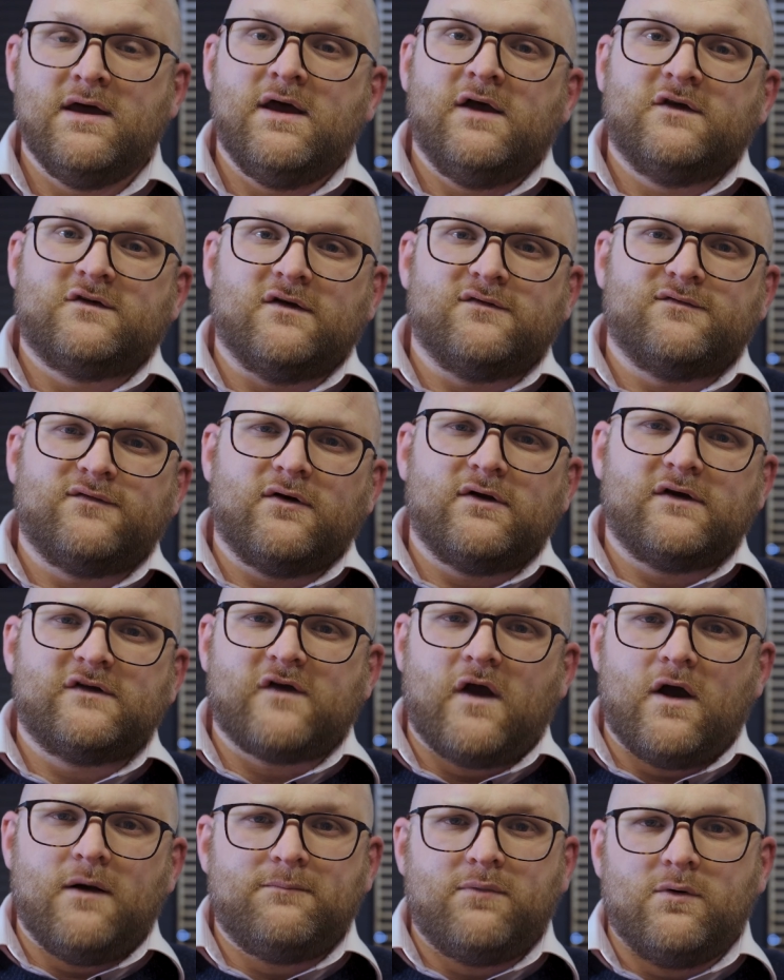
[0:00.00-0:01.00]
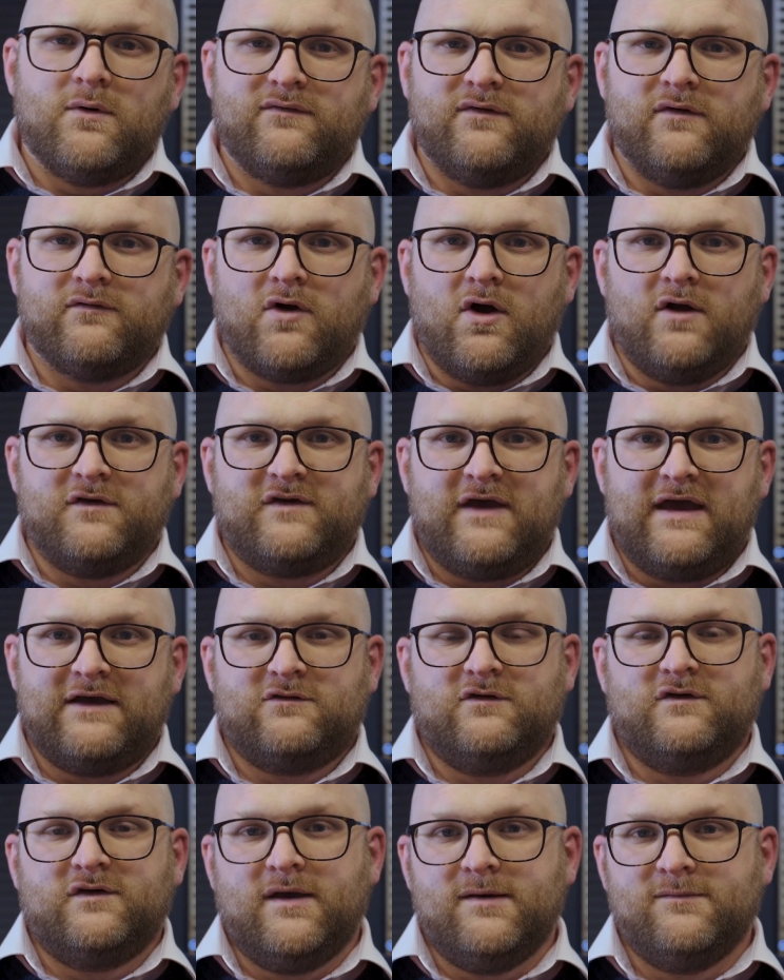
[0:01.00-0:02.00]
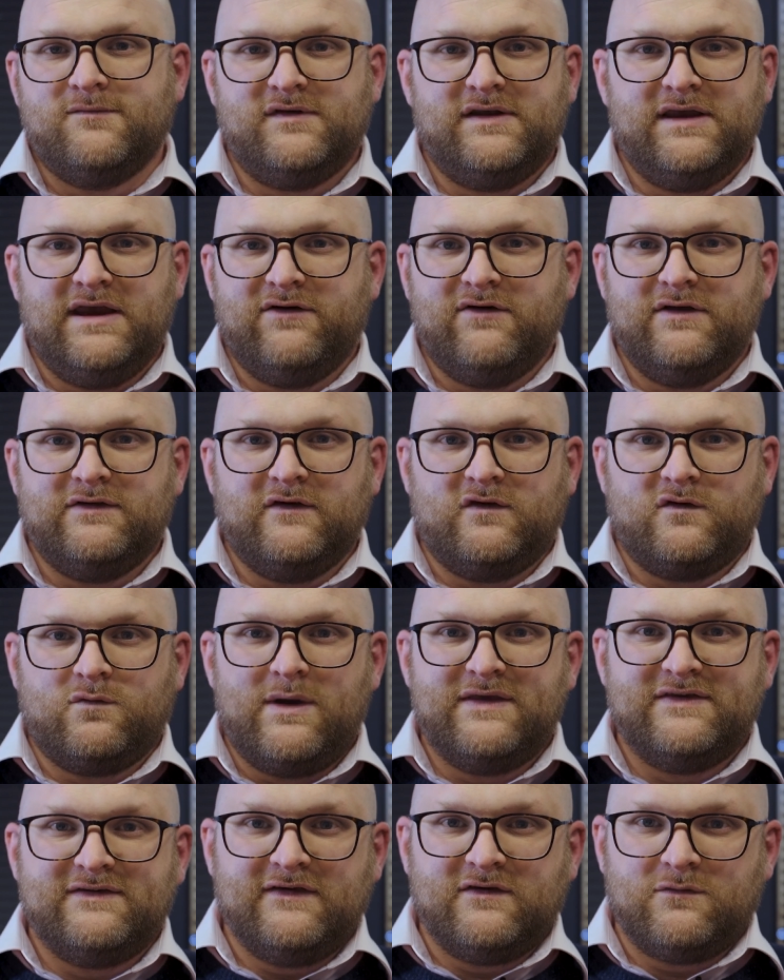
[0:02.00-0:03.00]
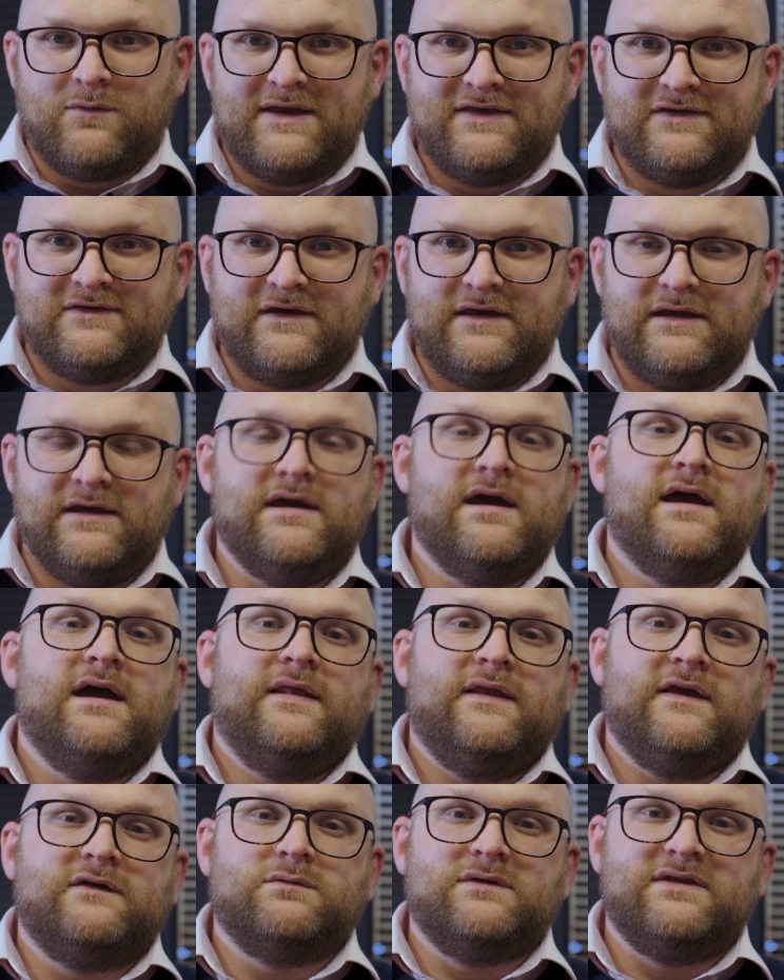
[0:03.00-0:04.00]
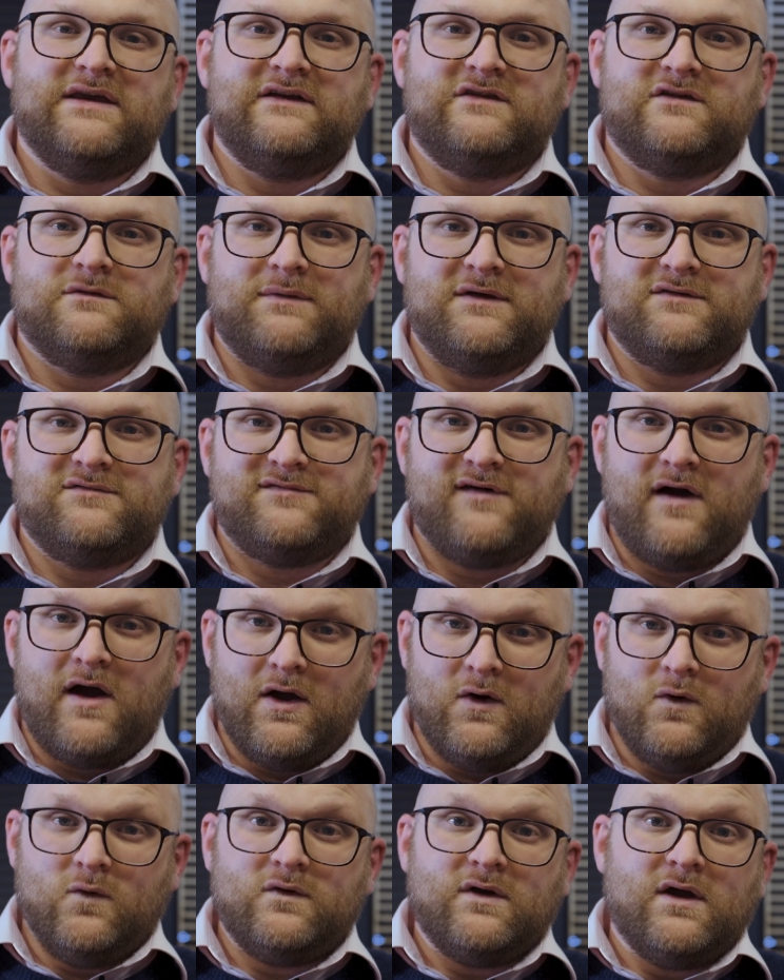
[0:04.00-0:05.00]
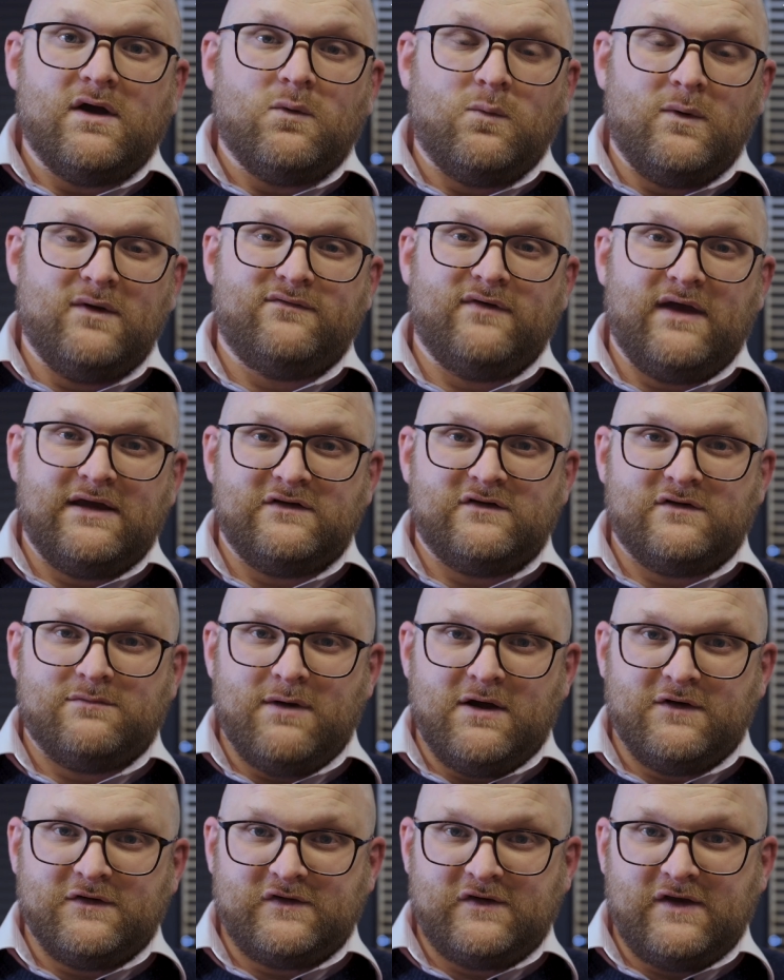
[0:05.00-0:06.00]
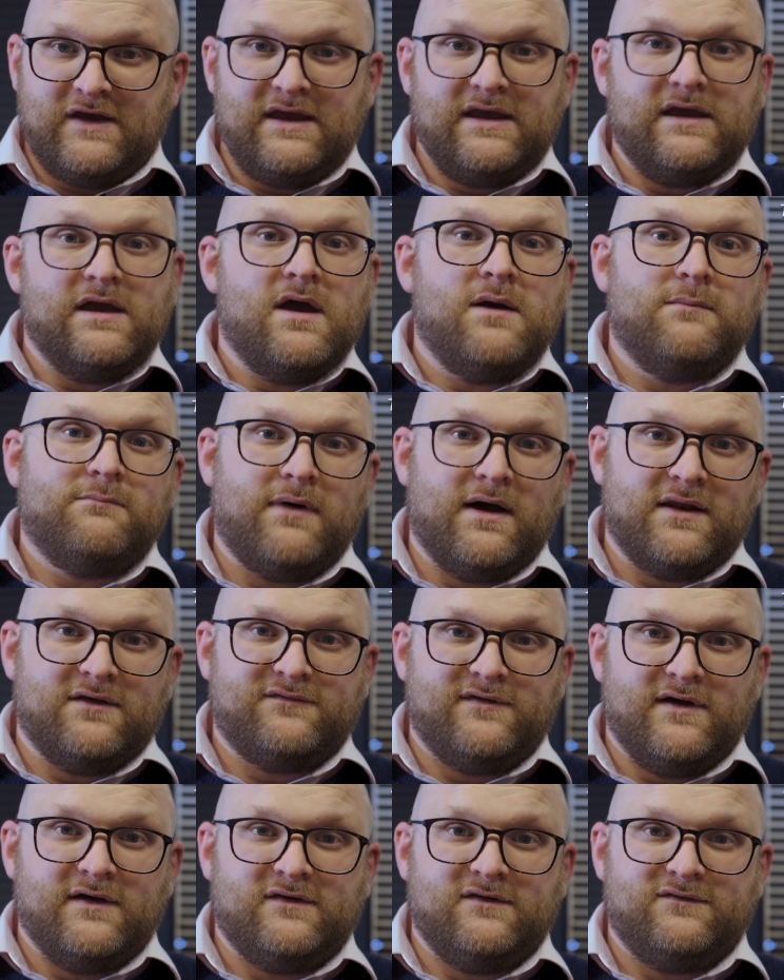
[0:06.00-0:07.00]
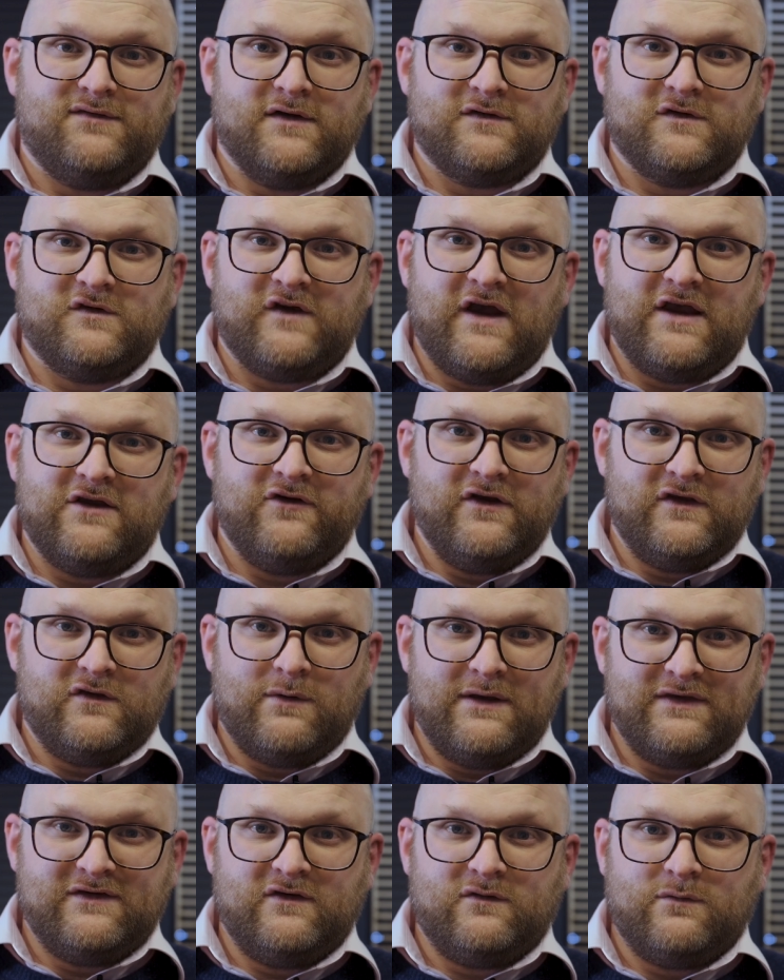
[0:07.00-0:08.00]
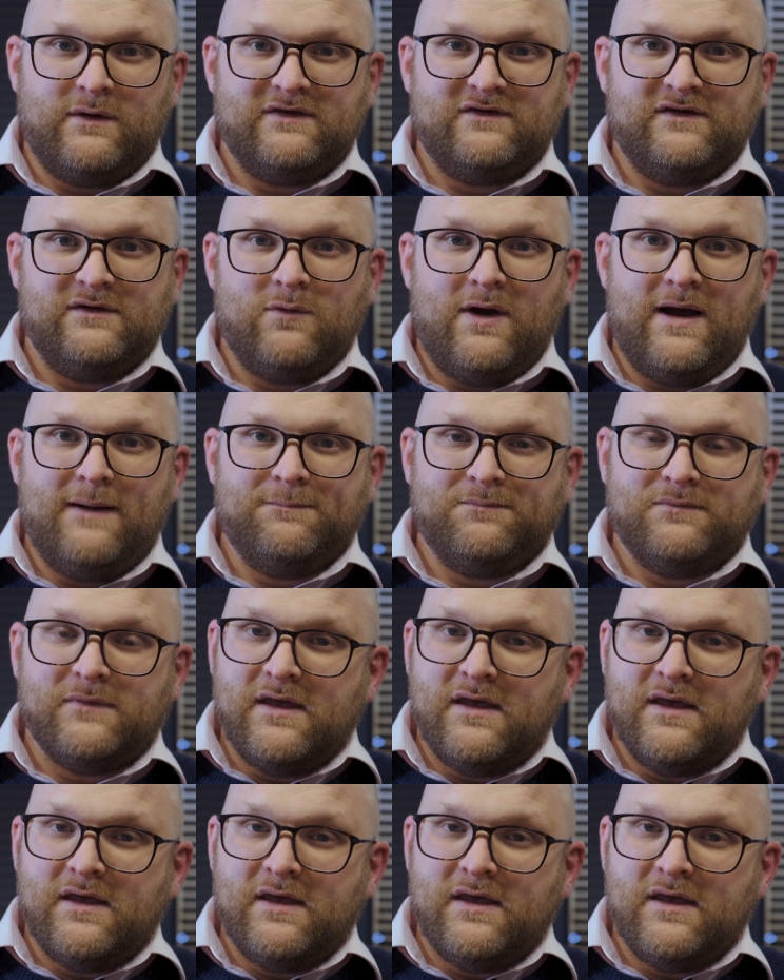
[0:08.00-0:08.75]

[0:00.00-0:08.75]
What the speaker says: So for example, if you've got a tax return for the year ended 2020, this would need to be filed with HMRC by the 31st of January 2021.